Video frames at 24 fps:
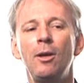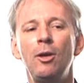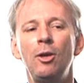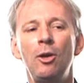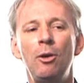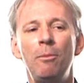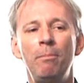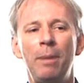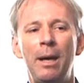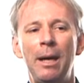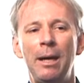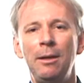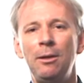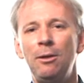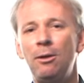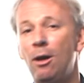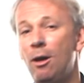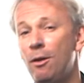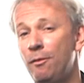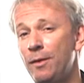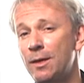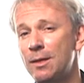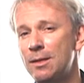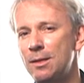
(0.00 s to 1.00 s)

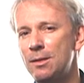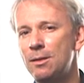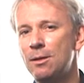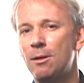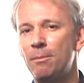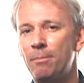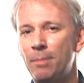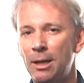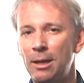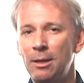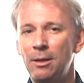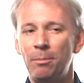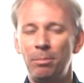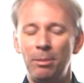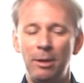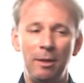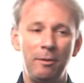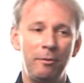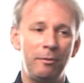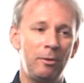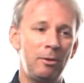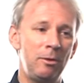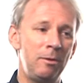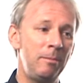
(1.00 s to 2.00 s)
combiner, off-axis combiner
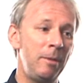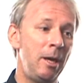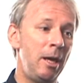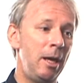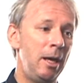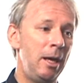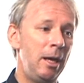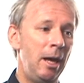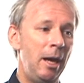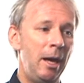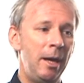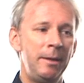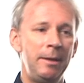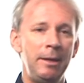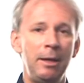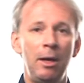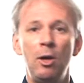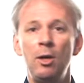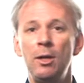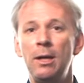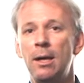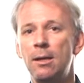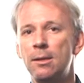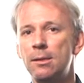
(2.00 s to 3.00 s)
platform, and the
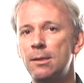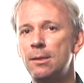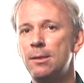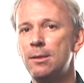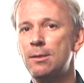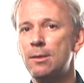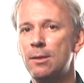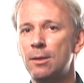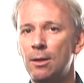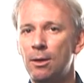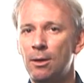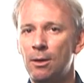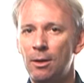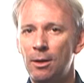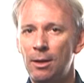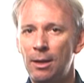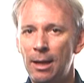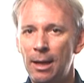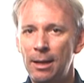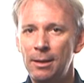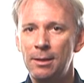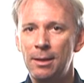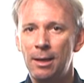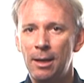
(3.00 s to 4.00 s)
on-axis
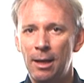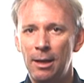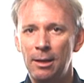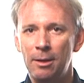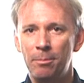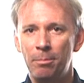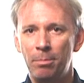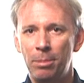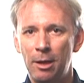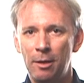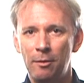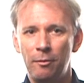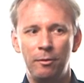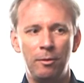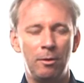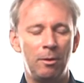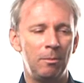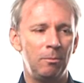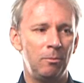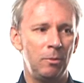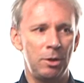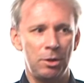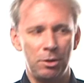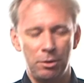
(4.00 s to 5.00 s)
uh, guide
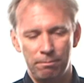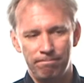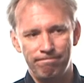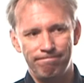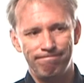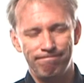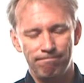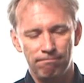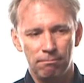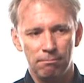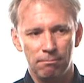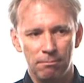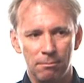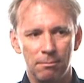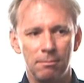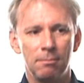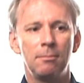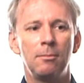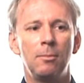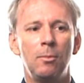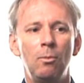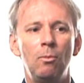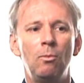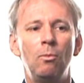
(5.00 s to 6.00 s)
platform, which
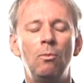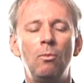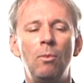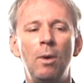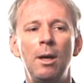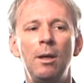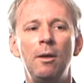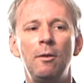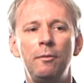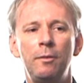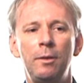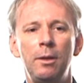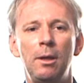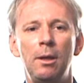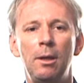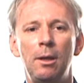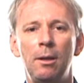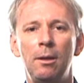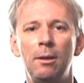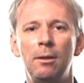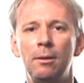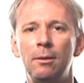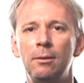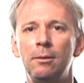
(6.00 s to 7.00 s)
one of
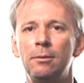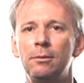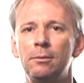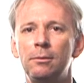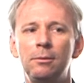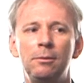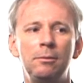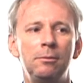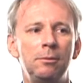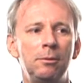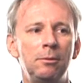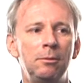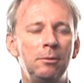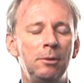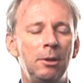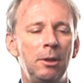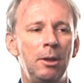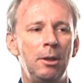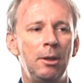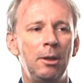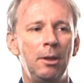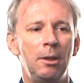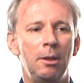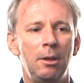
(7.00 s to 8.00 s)
the,
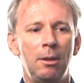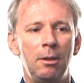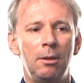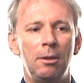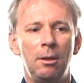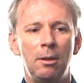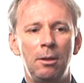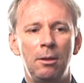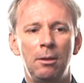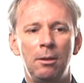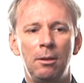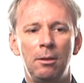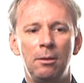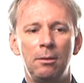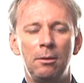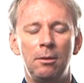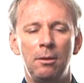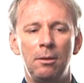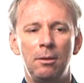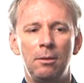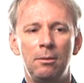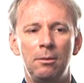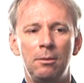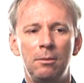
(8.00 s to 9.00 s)
the,
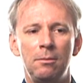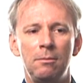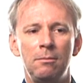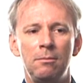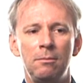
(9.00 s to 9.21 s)
the